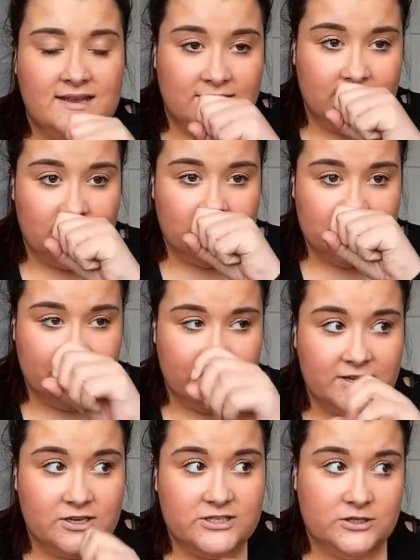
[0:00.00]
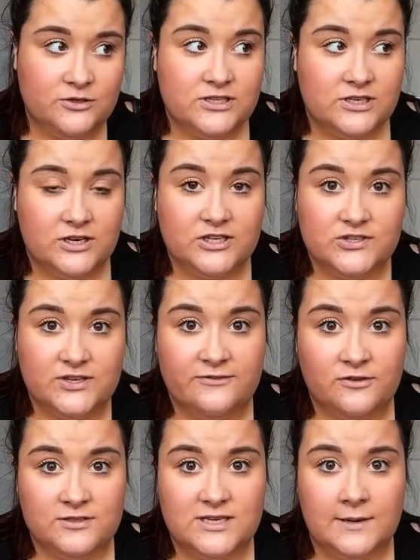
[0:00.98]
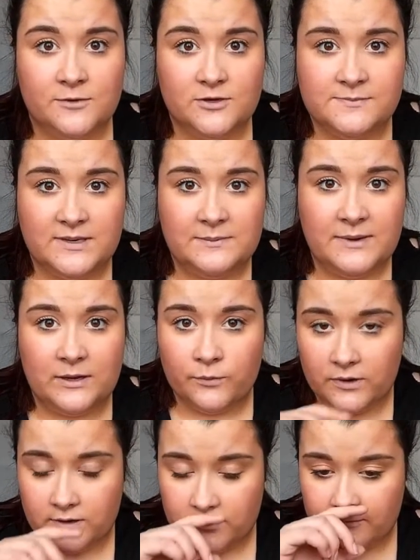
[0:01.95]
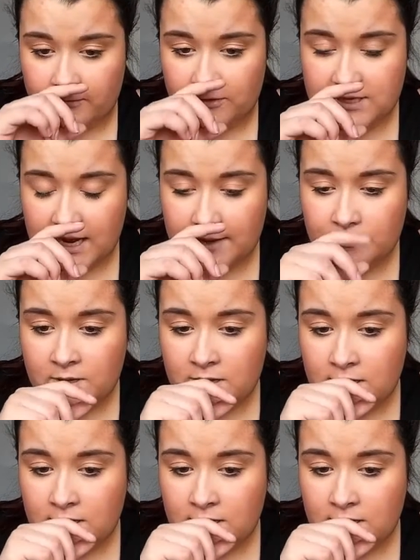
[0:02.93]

Nursery, because she goes to nursery full time because me and Mike work full time,